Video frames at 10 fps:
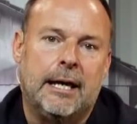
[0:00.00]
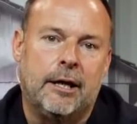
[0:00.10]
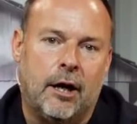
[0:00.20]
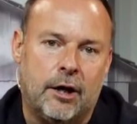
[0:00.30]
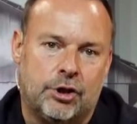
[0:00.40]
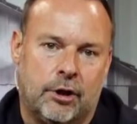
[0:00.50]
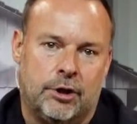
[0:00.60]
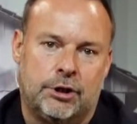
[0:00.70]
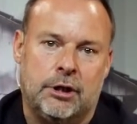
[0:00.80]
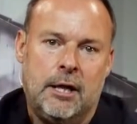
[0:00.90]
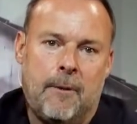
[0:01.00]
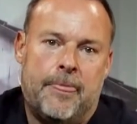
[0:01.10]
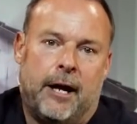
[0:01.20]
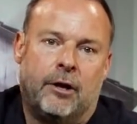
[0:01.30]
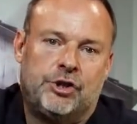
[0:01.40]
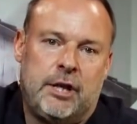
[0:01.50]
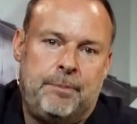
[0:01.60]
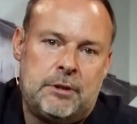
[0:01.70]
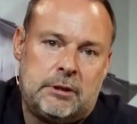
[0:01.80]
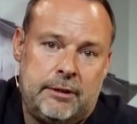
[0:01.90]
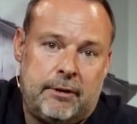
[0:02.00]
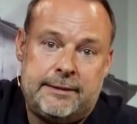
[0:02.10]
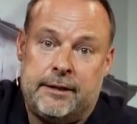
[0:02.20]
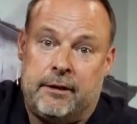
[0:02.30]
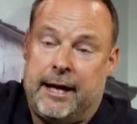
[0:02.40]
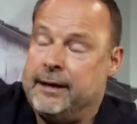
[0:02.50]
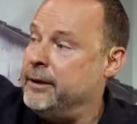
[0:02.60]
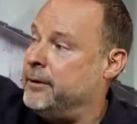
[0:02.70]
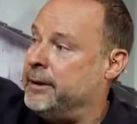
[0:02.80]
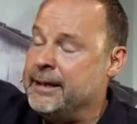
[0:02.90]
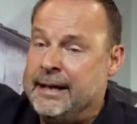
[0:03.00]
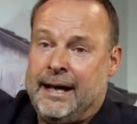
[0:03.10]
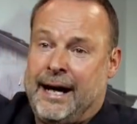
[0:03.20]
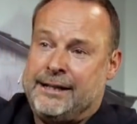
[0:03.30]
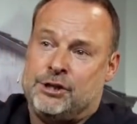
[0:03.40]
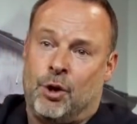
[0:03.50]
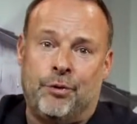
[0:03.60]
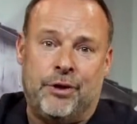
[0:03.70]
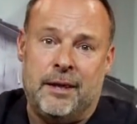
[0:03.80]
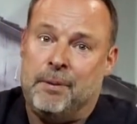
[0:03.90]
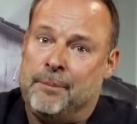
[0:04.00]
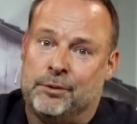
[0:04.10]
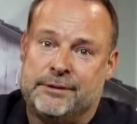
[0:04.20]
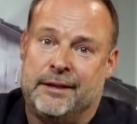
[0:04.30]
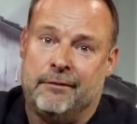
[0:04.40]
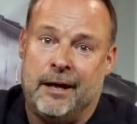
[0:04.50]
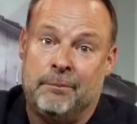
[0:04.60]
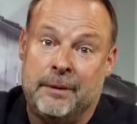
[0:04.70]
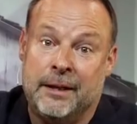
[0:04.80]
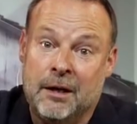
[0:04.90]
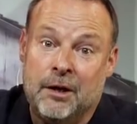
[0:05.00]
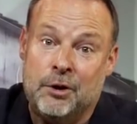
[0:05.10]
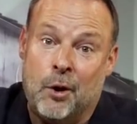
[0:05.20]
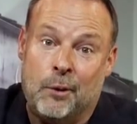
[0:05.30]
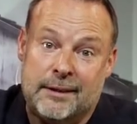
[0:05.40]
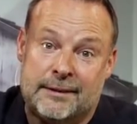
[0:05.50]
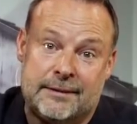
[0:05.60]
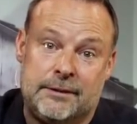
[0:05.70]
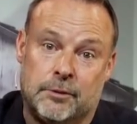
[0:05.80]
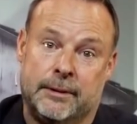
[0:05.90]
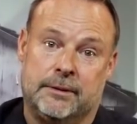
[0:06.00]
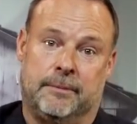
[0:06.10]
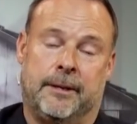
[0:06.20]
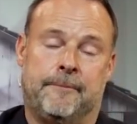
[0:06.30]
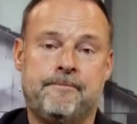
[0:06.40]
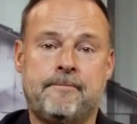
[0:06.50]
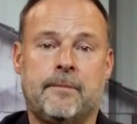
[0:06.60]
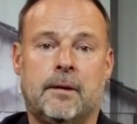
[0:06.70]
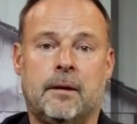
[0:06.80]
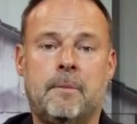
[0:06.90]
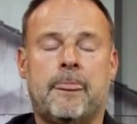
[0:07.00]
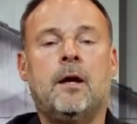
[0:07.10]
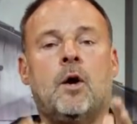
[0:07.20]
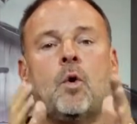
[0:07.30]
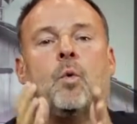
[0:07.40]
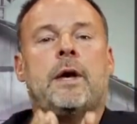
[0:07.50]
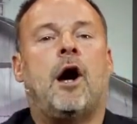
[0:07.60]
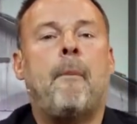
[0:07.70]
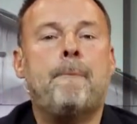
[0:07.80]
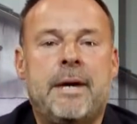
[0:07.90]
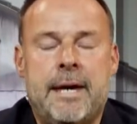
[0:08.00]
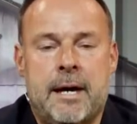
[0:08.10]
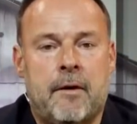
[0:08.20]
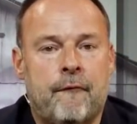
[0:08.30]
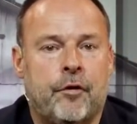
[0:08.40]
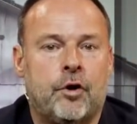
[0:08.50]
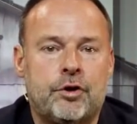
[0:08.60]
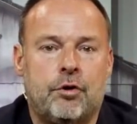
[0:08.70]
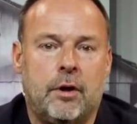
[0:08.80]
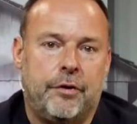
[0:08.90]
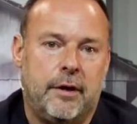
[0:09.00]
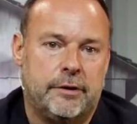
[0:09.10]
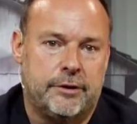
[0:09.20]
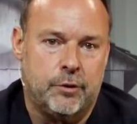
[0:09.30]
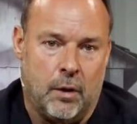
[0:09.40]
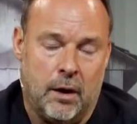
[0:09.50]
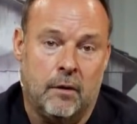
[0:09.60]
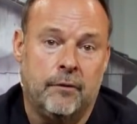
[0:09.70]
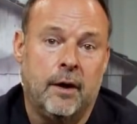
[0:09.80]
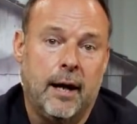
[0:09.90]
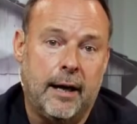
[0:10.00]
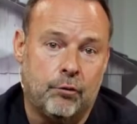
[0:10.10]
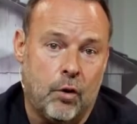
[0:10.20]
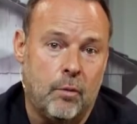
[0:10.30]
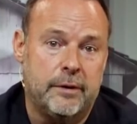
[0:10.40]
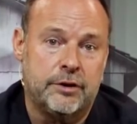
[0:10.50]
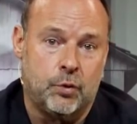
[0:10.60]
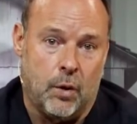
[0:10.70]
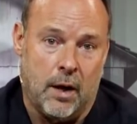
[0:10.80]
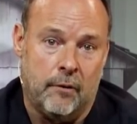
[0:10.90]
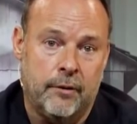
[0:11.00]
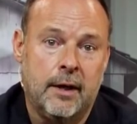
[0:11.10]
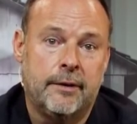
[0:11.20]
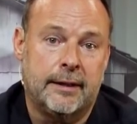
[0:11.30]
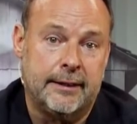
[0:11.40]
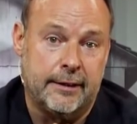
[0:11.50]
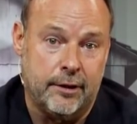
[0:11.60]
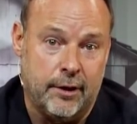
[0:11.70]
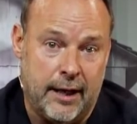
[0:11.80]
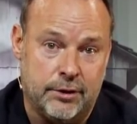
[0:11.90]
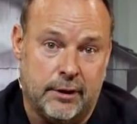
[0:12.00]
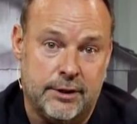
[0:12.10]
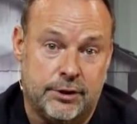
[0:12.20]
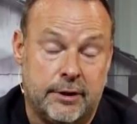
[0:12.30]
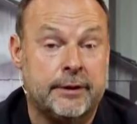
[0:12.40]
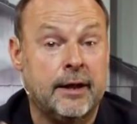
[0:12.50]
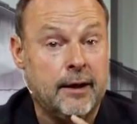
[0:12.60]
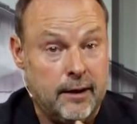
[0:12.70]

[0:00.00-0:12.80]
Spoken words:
in our church that are sheepishly raising their hand going, I don't think people sitting around me know what this is doing to me. We are being 1 Corinthians 12 and Romans 12 that said, congratulations,